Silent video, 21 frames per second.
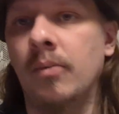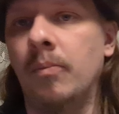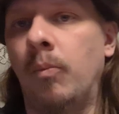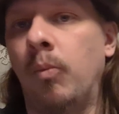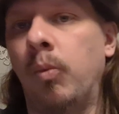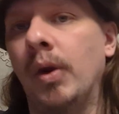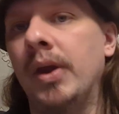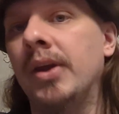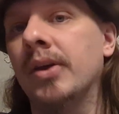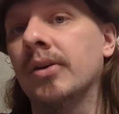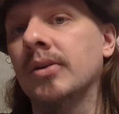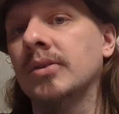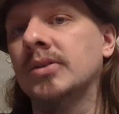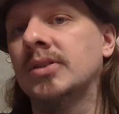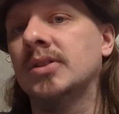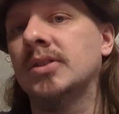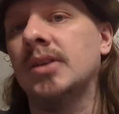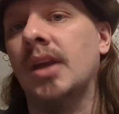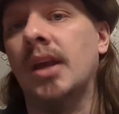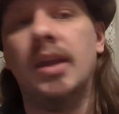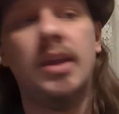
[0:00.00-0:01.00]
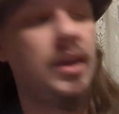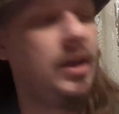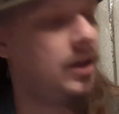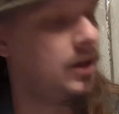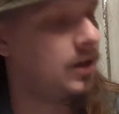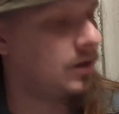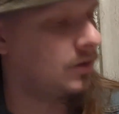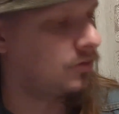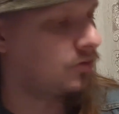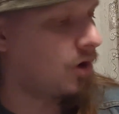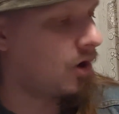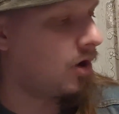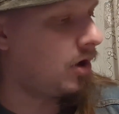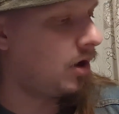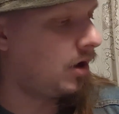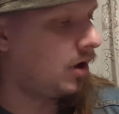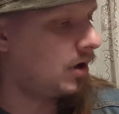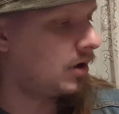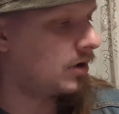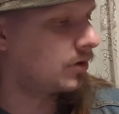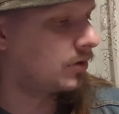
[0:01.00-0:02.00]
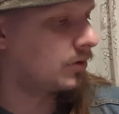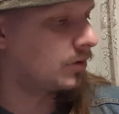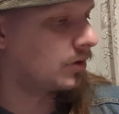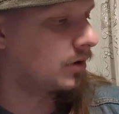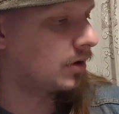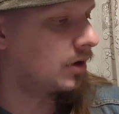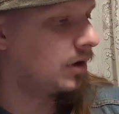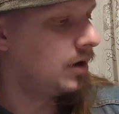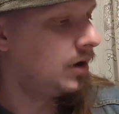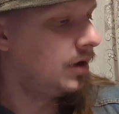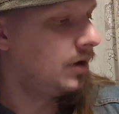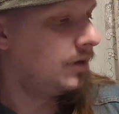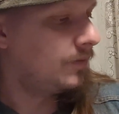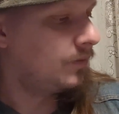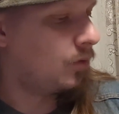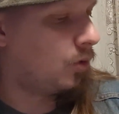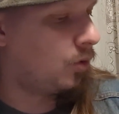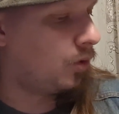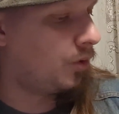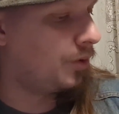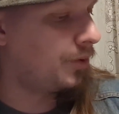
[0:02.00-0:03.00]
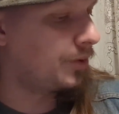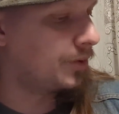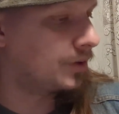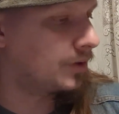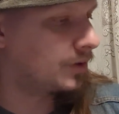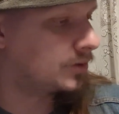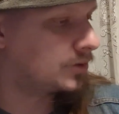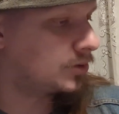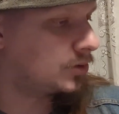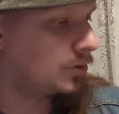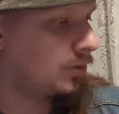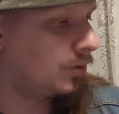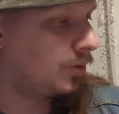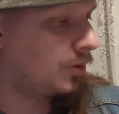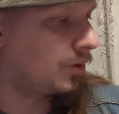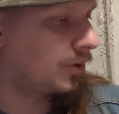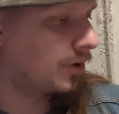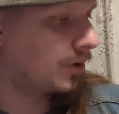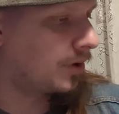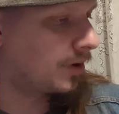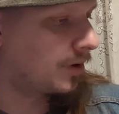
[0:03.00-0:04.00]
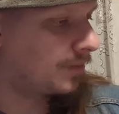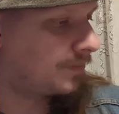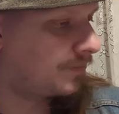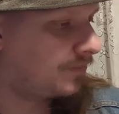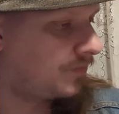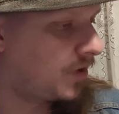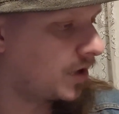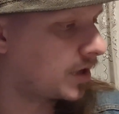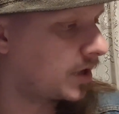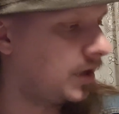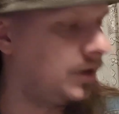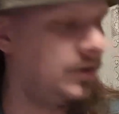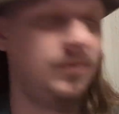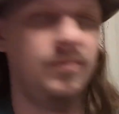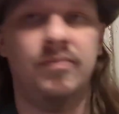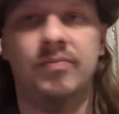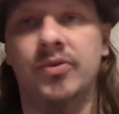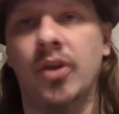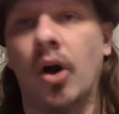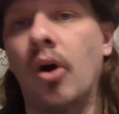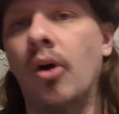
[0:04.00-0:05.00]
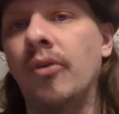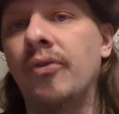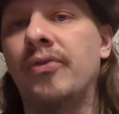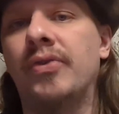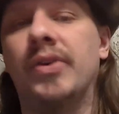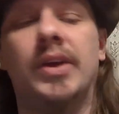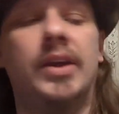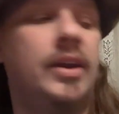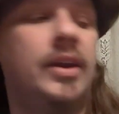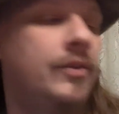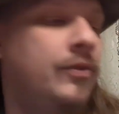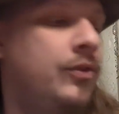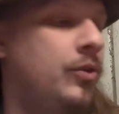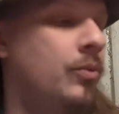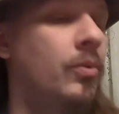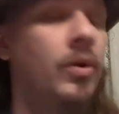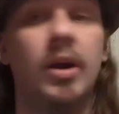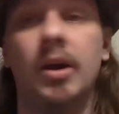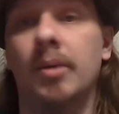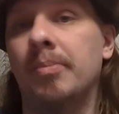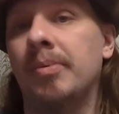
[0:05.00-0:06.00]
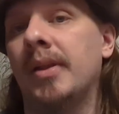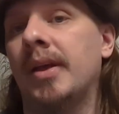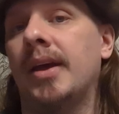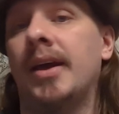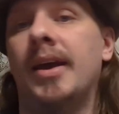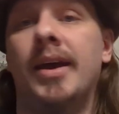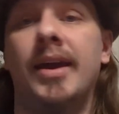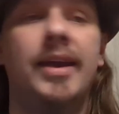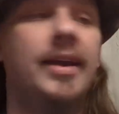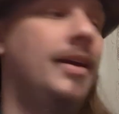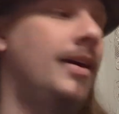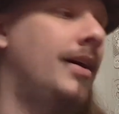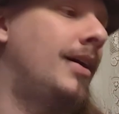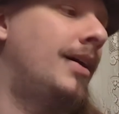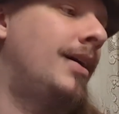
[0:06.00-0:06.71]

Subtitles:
weird psychic dog or horse or fucking dolphin if you want to play